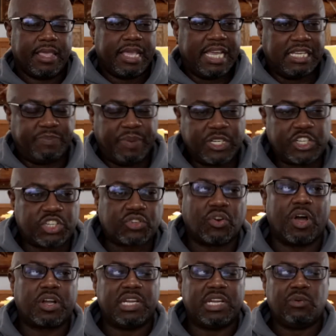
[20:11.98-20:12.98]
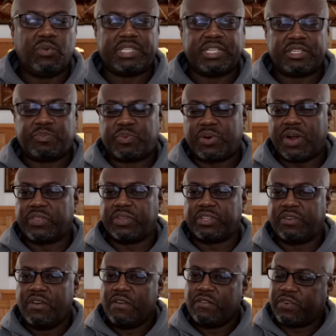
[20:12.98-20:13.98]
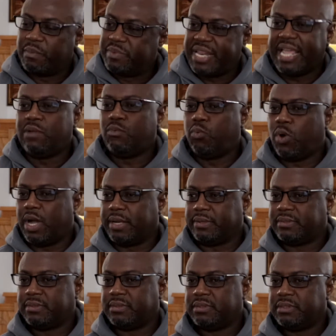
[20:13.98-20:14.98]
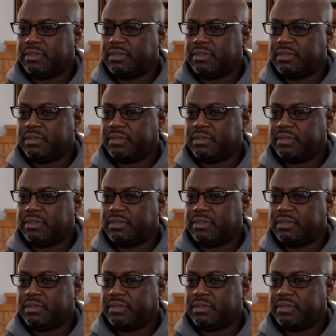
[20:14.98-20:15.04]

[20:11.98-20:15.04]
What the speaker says: He's been struggling with his brothers from day one,